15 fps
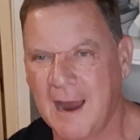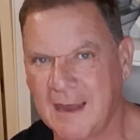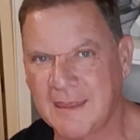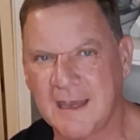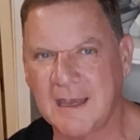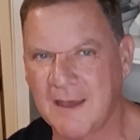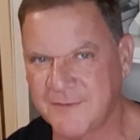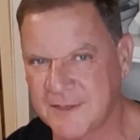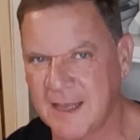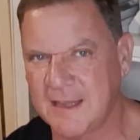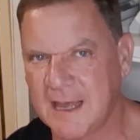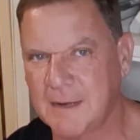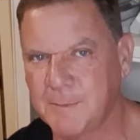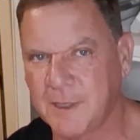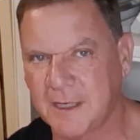I think I've
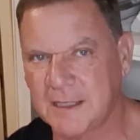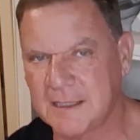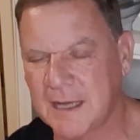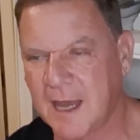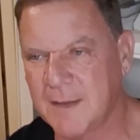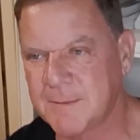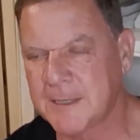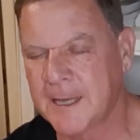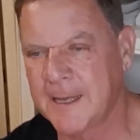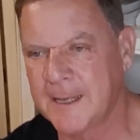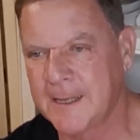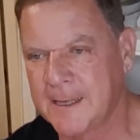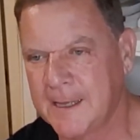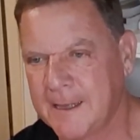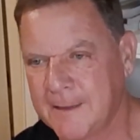said that a million times.
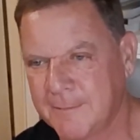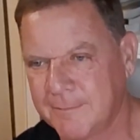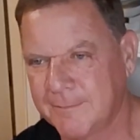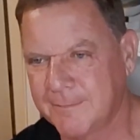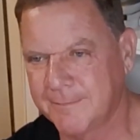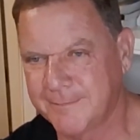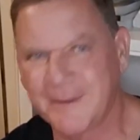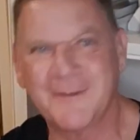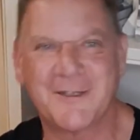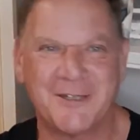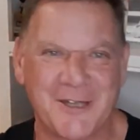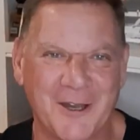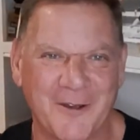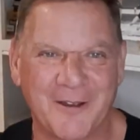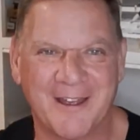That was a
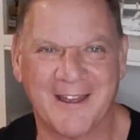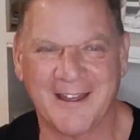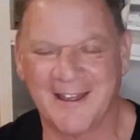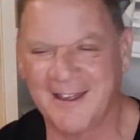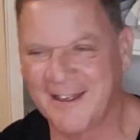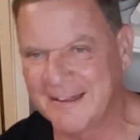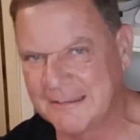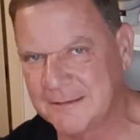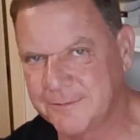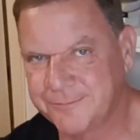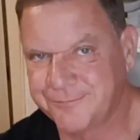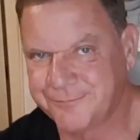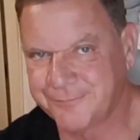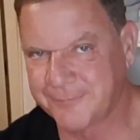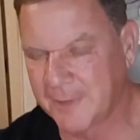joke.
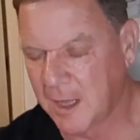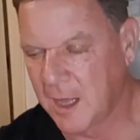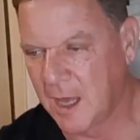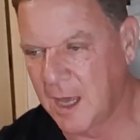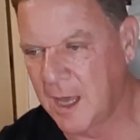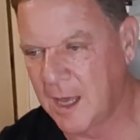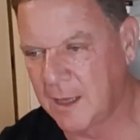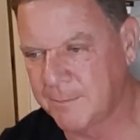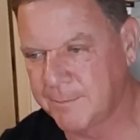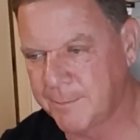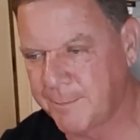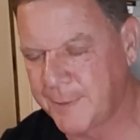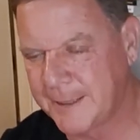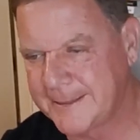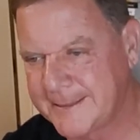Um,
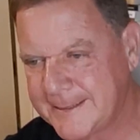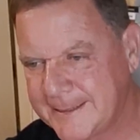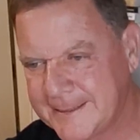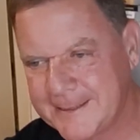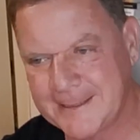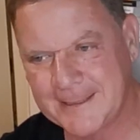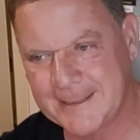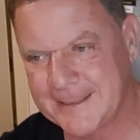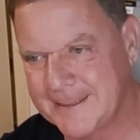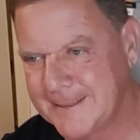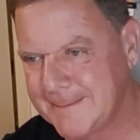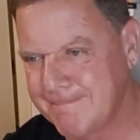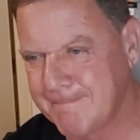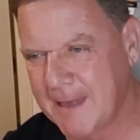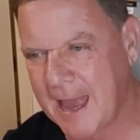but uh,
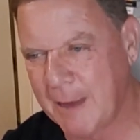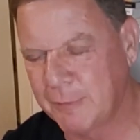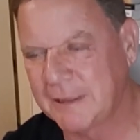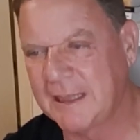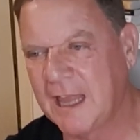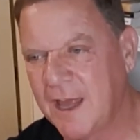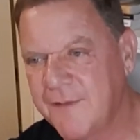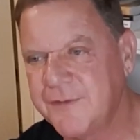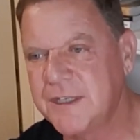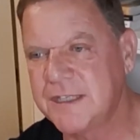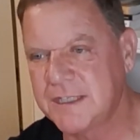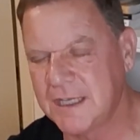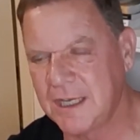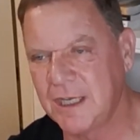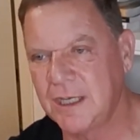I would love to
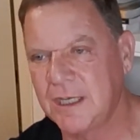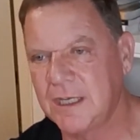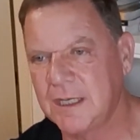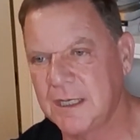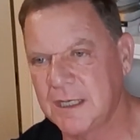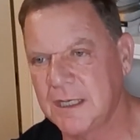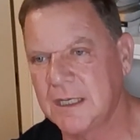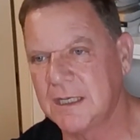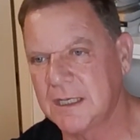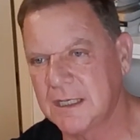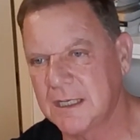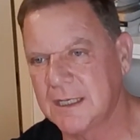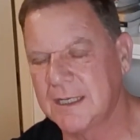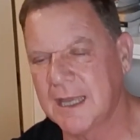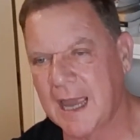see,
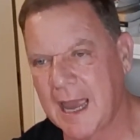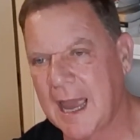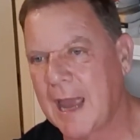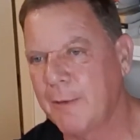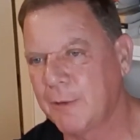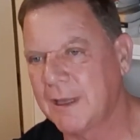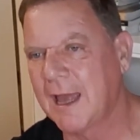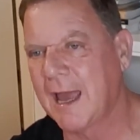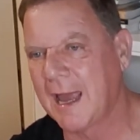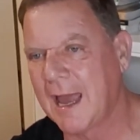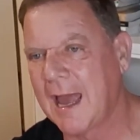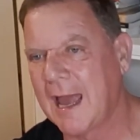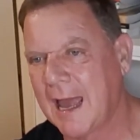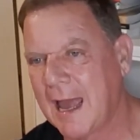I, I would, I,